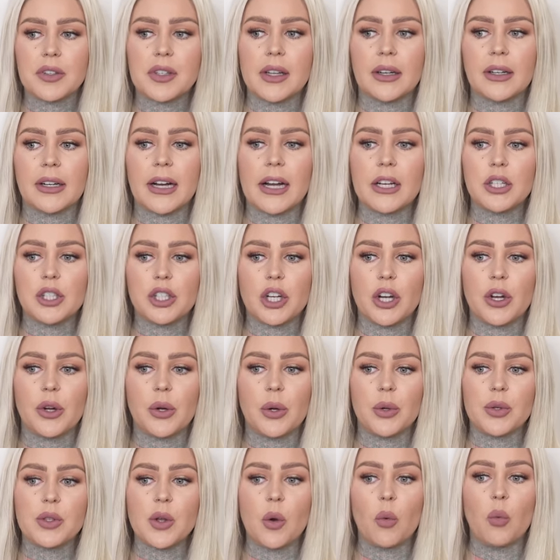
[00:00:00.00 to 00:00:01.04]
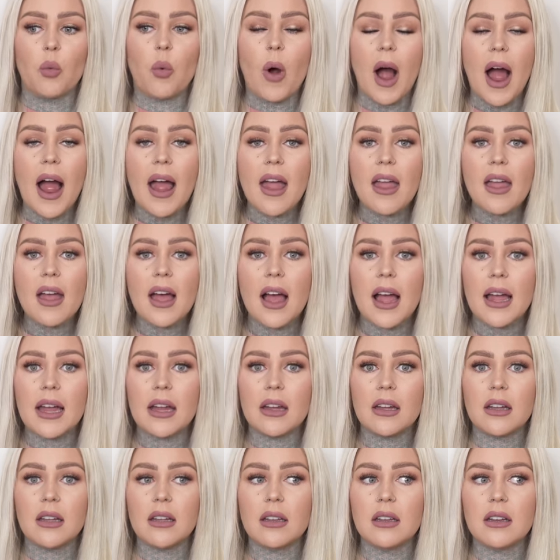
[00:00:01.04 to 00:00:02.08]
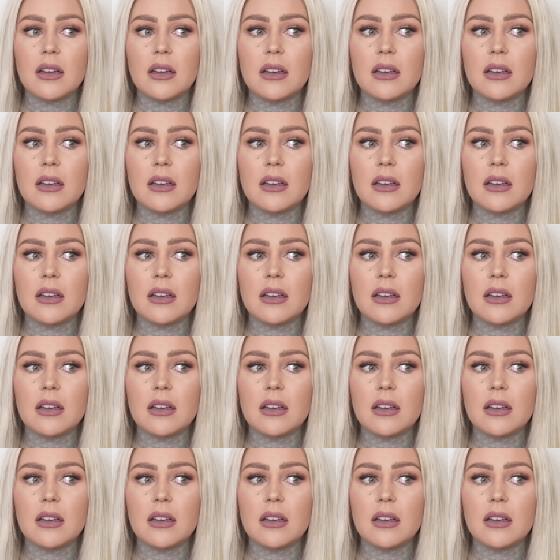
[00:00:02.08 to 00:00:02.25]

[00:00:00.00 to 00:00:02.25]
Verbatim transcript: center I chose why I